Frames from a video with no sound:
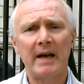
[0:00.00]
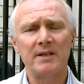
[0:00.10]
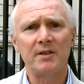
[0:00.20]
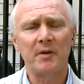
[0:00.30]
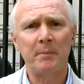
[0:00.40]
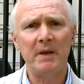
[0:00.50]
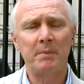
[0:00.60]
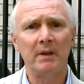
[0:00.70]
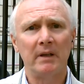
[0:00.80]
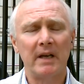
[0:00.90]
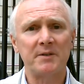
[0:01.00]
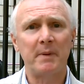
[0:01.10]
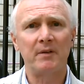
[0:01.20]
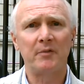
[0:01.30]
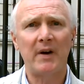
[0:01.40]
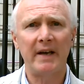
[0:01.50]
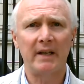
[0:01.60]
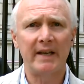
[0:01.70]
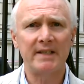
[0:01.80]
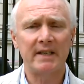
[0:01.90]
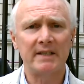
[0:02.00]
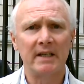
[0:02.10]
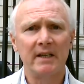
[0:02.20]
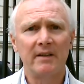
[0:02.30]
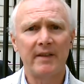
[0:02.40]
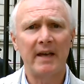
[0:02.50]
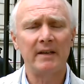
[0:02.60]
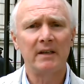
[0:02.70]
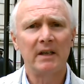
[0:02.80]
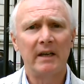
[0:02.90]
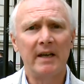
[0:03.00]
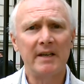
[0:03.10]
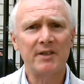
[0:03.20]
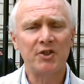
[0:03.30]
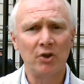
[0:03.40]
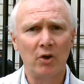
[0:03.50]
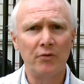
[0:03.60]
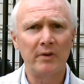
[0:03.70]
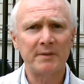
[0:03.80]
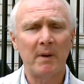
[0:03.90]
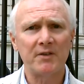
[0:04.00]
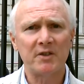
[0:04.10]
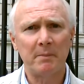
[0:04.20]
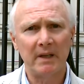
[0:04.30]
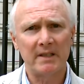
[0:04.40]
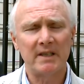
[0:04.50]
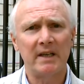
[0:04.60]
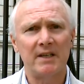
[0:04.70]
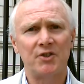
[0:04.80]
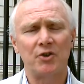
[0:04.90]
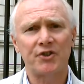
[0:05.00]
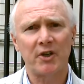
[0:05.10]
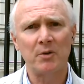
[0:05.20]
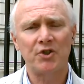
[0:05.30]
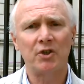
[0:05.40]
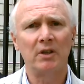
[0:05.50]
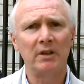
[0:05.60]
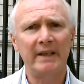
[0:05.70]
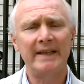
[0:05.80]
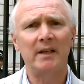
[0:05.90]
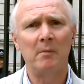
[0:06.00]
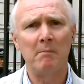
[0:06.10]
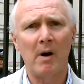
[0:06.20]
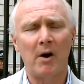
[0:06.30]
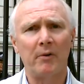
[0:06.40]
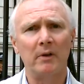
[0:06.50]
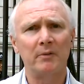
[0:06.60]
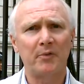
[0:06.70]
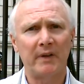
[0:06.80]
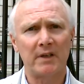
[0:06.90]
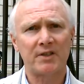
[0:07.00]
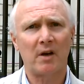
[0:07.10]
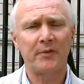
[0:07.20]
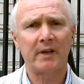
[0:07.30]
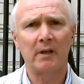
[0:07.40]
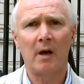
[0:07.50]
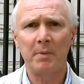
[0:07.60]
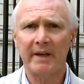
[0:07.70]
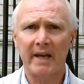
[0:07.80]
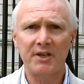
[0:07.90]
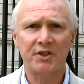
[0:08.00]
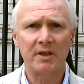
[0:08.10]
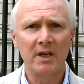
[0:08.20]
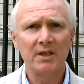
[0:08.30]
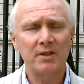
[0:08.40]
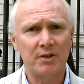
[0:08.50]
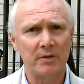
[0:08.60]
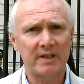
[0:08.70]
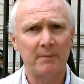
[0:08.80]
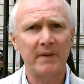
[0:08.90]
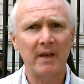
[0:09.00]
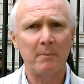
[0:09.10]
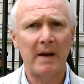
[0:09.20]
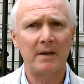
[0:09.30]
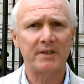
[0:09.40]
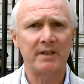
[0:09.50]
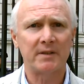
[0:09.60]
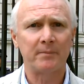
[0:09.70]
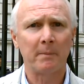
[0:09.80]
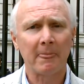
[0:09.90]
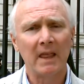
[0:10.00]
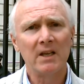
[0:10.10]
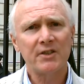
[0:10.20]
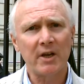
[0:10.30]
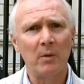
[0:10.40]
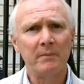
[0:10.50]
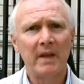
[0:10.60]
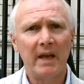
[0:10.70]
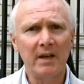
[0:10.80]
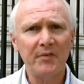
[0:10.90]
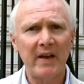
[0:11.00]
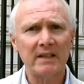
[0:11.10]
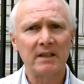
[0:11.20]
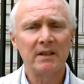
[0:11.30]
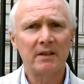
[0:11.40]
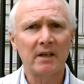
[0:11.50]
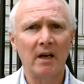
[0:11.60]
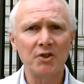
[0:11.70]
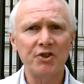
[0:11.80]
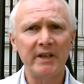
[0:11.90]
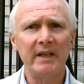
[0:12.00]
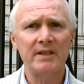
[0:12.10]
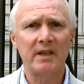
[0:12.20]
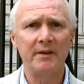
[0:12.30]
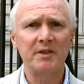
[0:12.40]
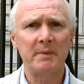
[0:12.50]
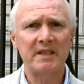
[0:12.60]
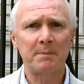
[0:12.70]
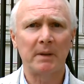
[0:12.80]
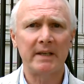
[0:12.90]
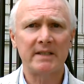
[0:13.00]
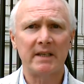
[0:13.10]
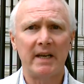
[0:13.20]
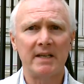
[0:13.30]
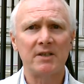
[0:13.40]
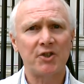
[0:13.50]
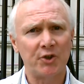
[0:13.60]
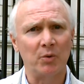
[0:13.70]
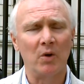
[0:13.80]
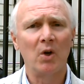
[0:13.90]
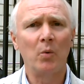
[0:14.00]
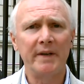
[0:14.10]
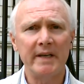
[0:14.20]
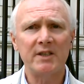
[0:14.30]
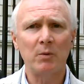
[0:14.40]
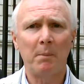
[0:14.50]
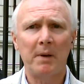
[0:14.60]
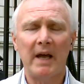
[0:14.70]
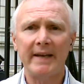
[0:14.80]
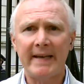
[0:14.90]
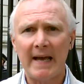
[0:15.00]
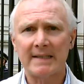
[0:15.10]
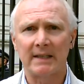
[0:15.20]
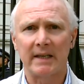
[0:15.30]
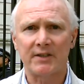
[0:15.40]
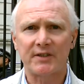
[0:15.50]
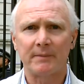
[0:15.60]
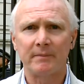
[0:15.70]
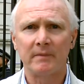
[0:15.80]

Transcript: and the people has been violated, then it is your responsibility, it is your social, legal, moral and philosophical obligation to do something about it. So, in effect, the country is going to be split in two. We need to apply catalyst.